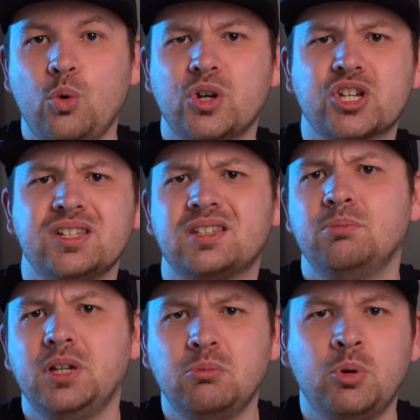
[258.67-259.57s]
which is the
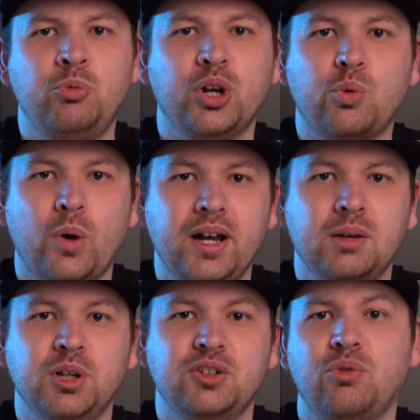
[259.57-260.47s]
minimum
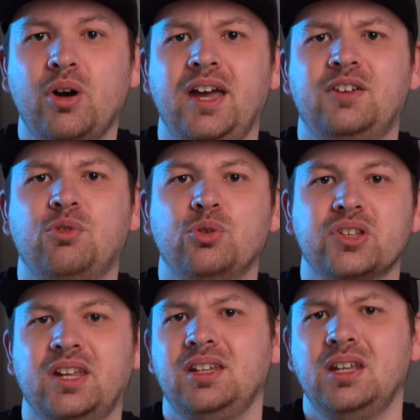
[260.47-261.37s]
requirement for headphones
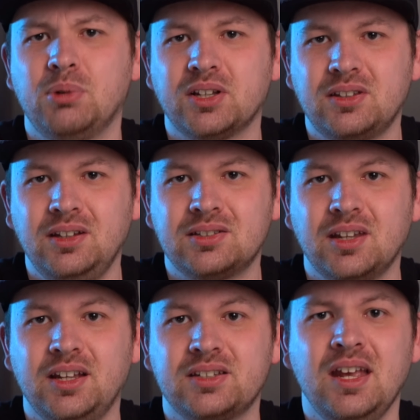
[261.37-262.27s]
and earbuds these
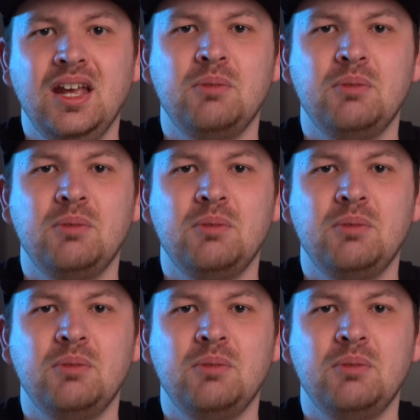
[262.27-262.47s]
days,